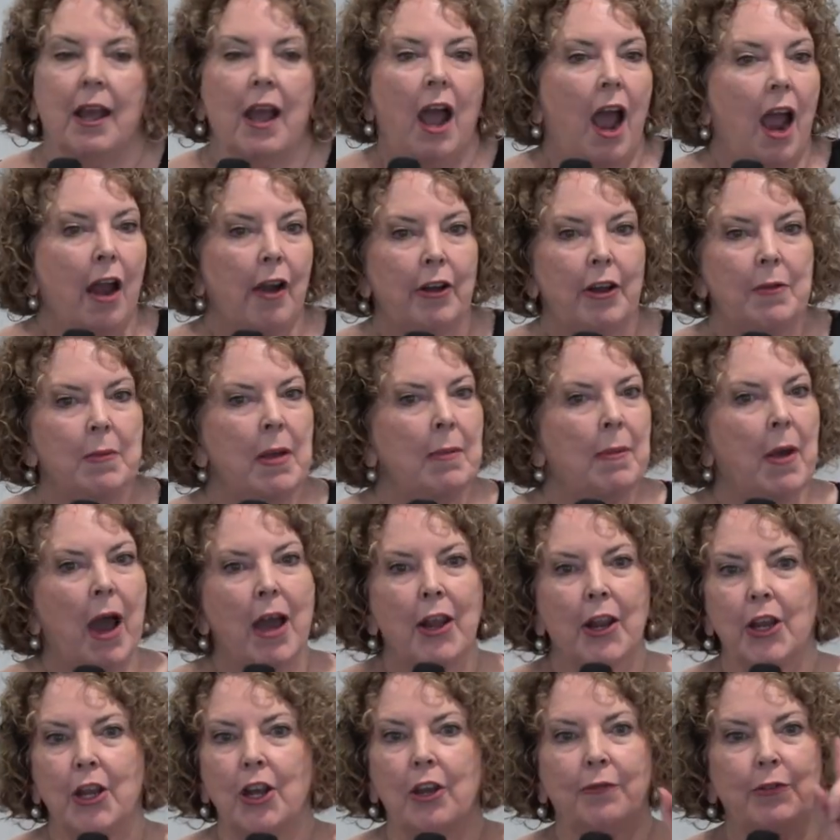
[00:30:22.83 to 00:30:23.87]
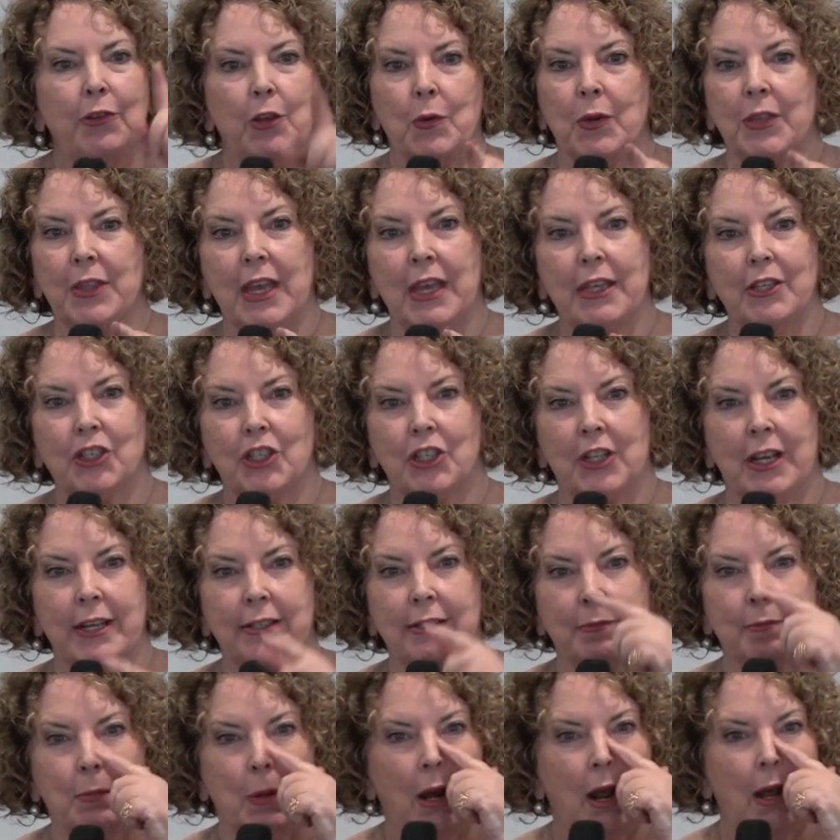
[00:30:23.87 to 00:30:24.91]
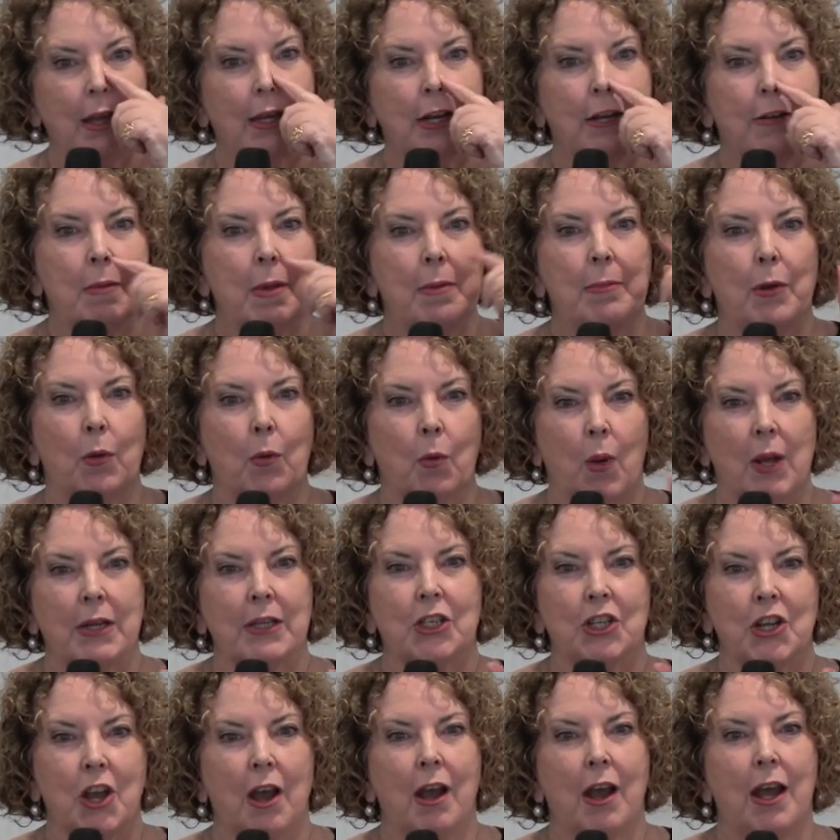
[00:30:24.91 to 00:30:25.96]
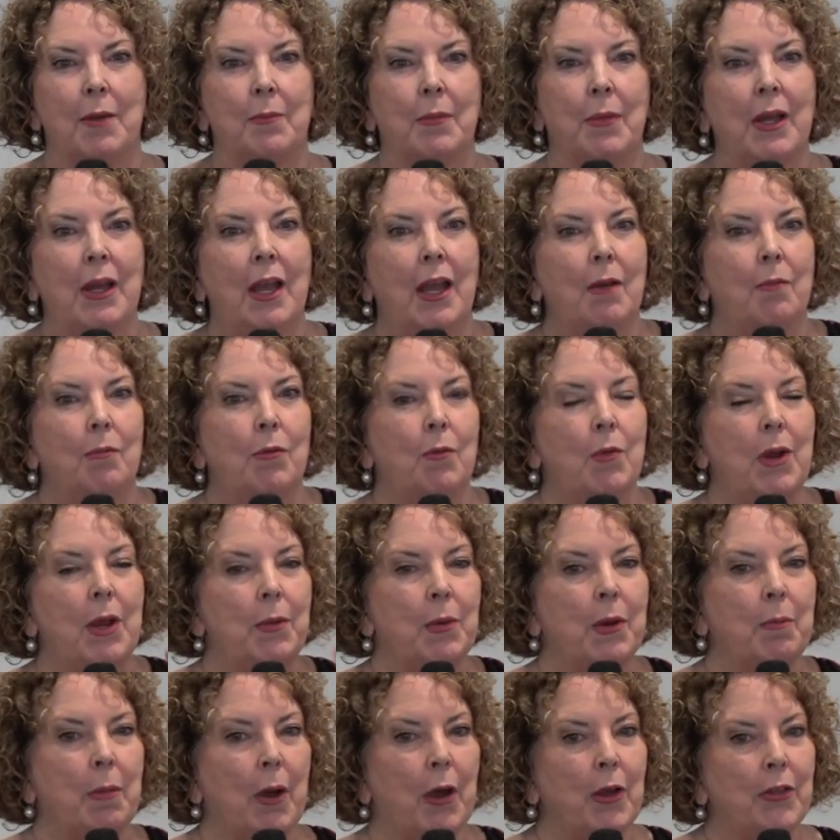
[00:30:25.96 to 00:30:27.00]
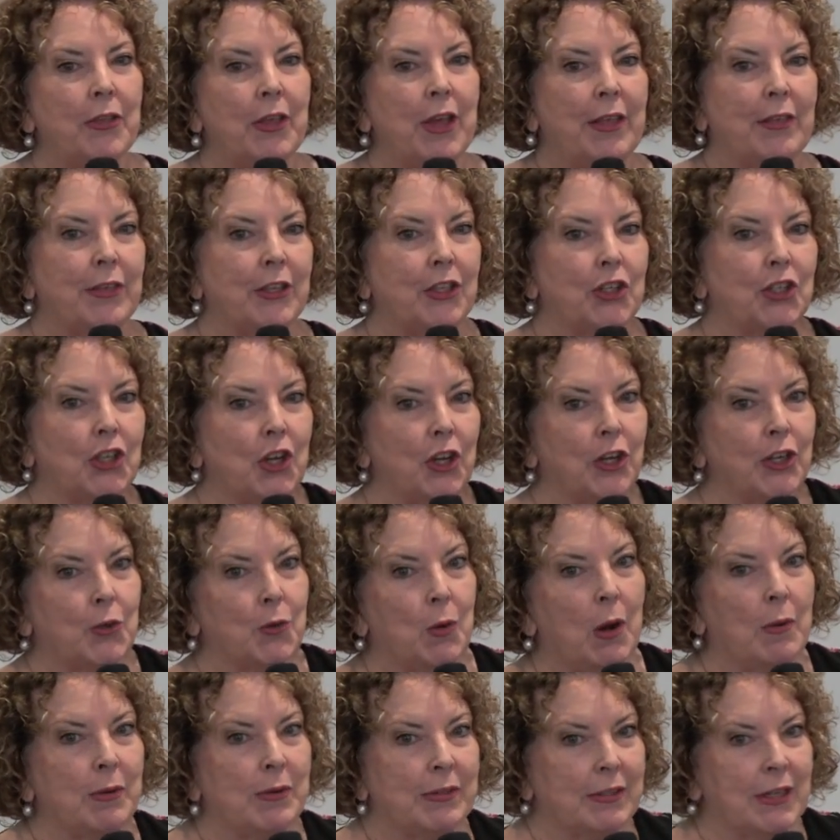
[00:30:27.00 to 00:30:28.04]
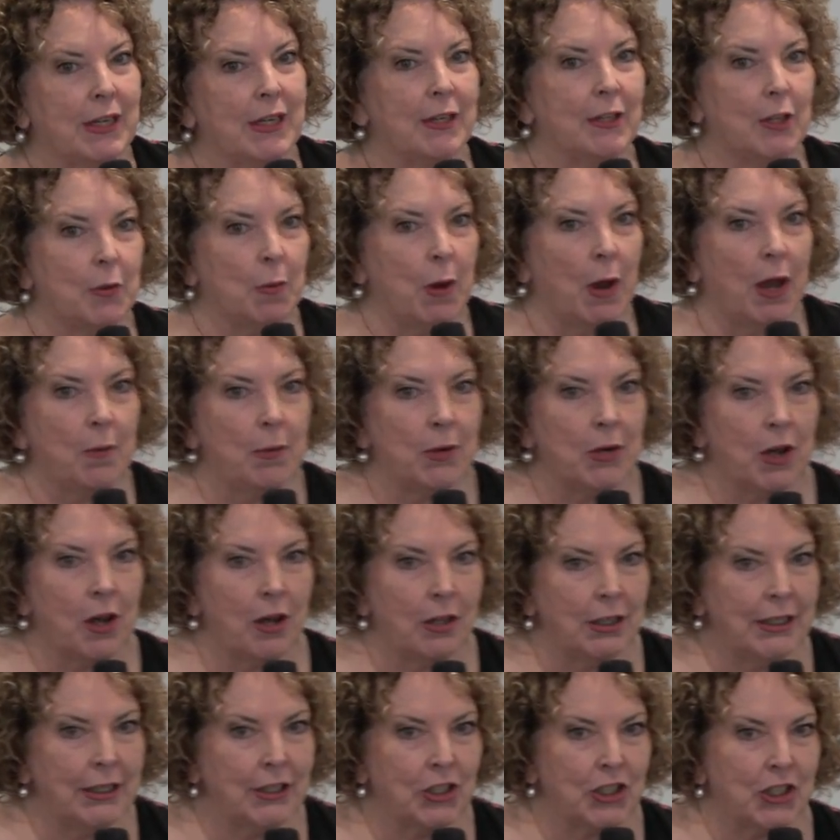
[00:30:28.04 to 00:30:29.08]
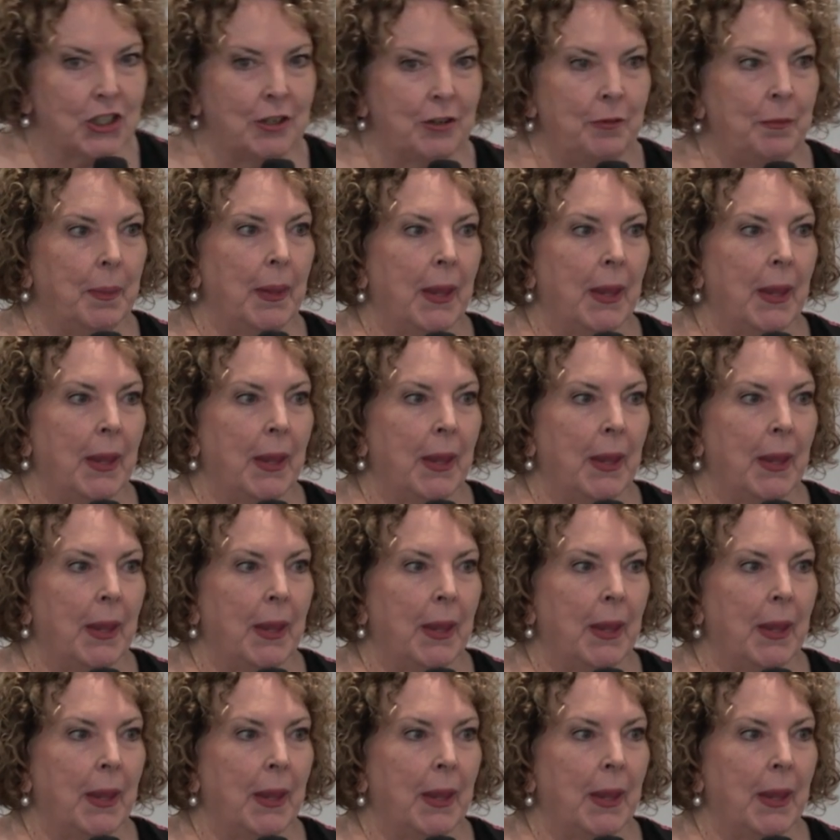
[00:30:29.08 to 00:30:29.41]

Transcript: I remember, I don't know if you were there, Jeanette, but I can remember one time when we were both at the church where I was dean of the Bible college,